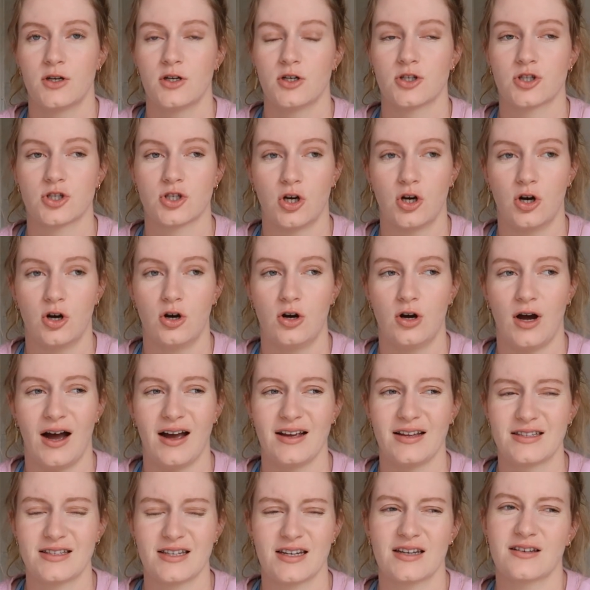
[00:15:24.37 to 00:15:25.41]
So
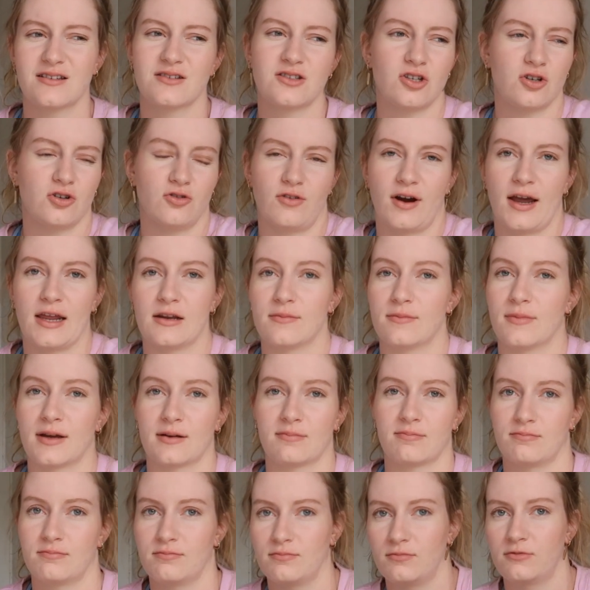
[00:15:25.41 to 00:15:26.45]
it's like so random, like
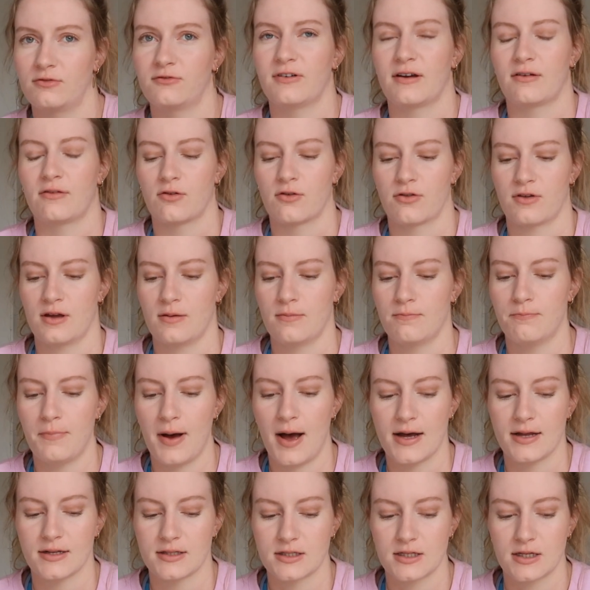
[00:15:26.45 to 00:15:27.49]
favorite thing,
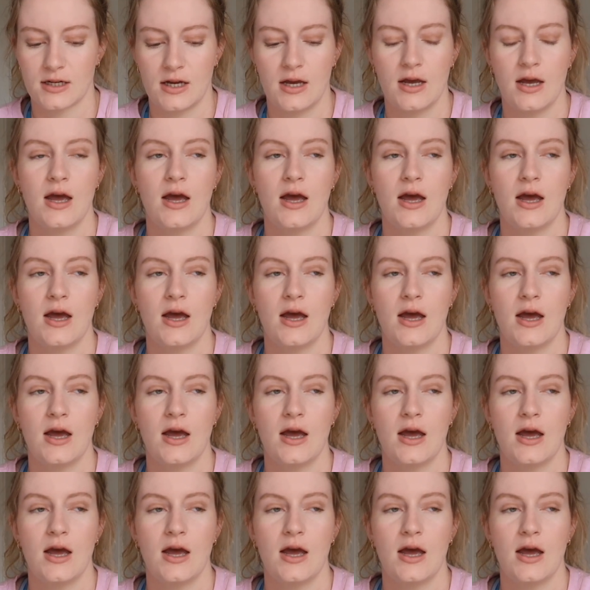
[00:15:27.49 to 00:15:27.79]
but